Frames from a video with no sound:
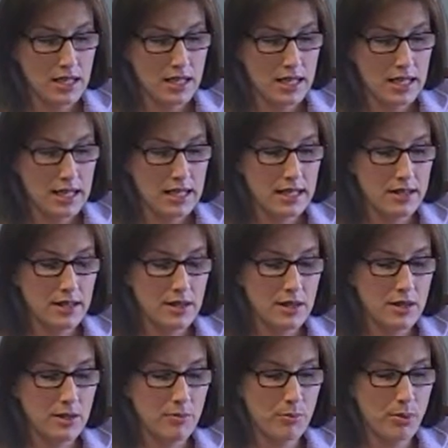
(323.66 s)

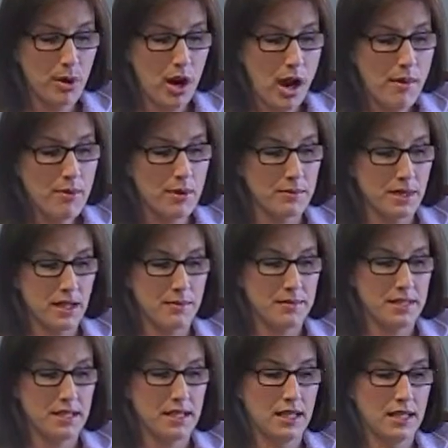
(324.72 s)
the problem comes
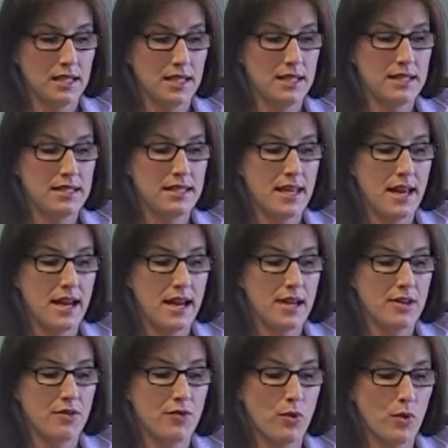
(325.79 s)
in is that
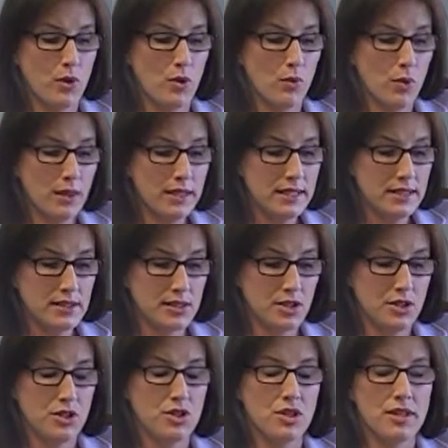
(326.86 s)
for one
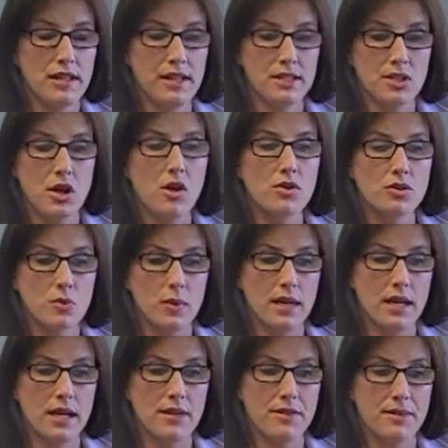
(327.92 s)
institution that I talked
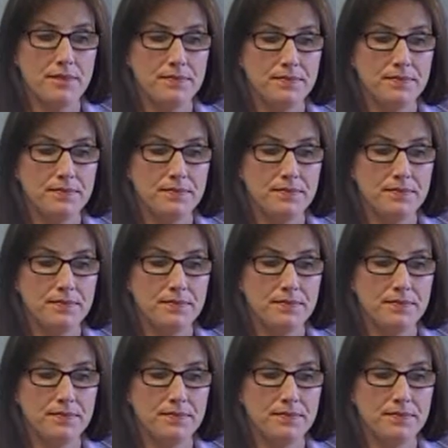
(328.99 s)
with,